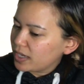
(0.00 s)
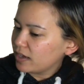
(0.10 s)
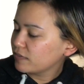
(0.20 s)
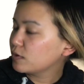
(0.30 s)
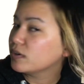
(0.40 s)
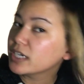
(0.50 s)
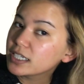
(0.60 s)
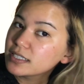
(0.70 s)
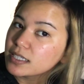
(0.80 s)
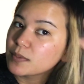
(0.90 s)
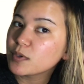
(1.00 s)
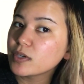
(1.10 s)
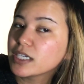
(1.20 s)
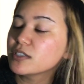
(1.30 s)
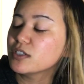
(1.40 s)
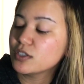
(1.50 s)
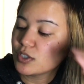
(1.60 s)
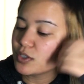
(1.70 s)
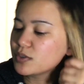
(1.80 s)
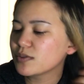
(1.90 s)
But of course, I'm going to
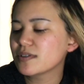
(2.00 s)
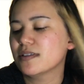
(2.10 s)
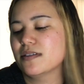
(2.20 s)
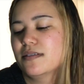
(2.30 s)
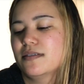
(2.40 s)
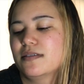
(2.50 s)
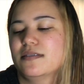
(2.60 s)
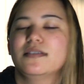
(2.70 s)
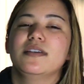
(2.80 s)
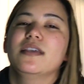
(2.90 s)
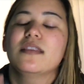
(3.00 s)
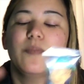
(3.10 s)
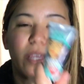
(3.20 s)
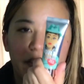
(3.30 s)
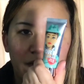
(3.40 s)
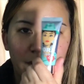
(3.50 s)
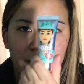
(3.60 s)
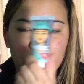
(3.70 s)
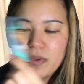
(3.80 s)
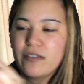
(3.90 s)
choose the Benefit
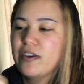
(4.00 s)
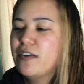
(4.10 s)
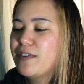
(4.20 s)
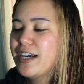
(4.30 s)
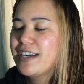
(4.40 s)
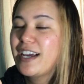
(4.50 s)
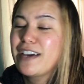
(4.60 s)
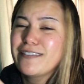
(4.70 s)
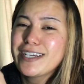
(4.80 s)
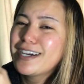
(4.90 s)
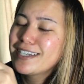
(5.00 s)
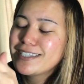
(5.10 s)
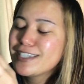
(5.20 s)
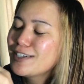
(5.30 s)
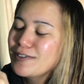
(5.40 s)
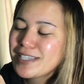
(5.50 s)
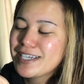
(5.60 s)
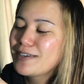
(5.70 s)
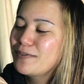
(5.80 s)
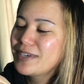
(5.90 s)
one, my favorite. I haven't gotten to use it in a